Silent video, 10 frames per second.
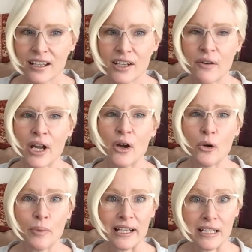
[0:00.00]
Now I
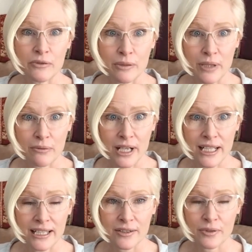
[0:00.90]
hope I can read my
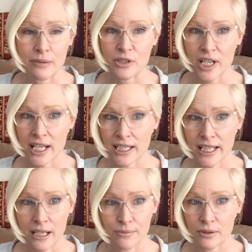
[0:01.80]
writing because when I'm
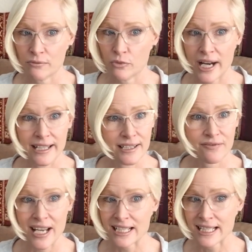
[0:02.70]
channeling, I'm writing as
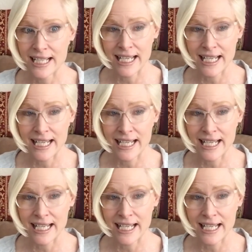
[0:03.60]
fast as I